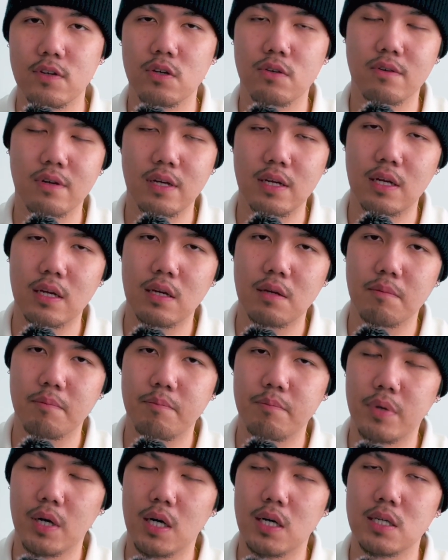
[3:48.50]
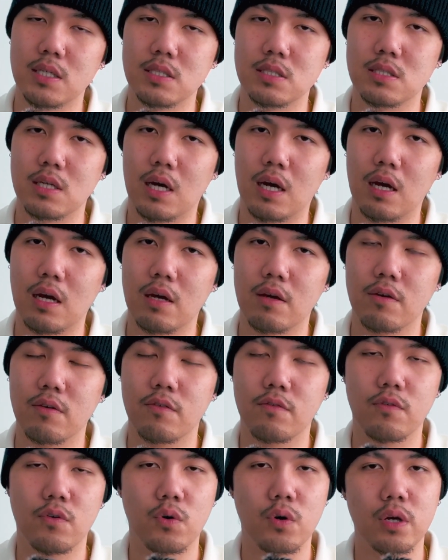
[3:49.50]
it a rating, but I
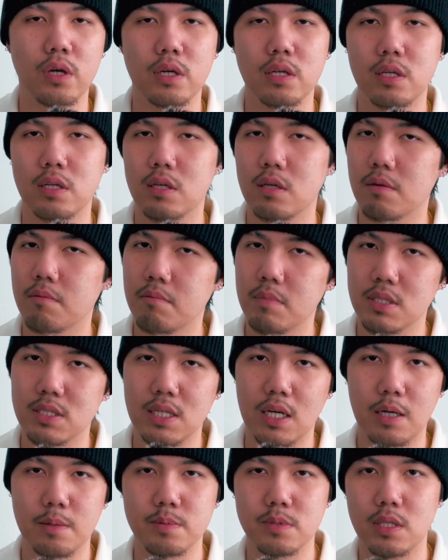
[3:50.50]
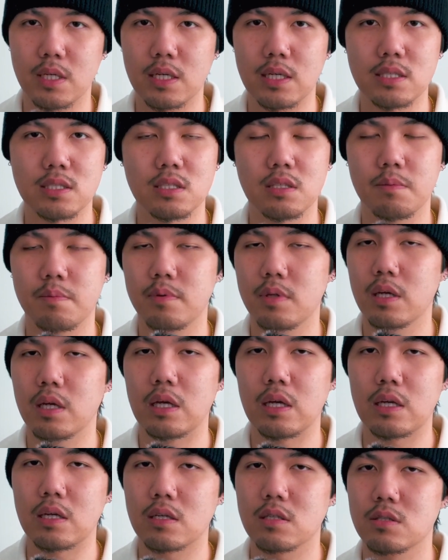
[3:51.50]
avoid mishaps like it's the
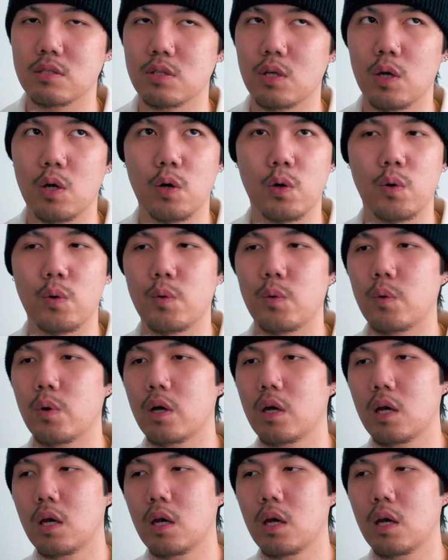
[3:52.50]
plague, so